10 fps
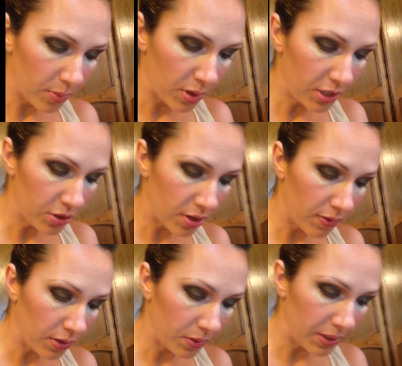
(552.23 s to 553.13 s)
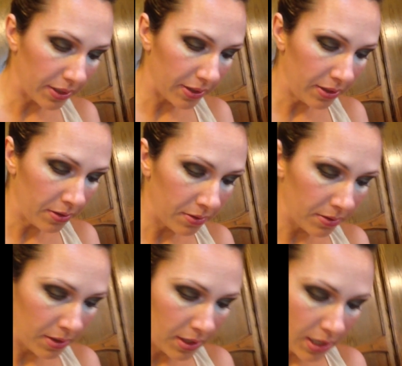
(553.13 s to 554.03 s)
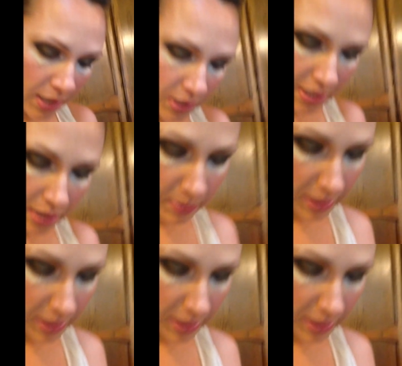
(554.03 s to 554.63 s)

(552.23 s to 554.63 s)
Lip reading: brush, grab a little Daring, and just kind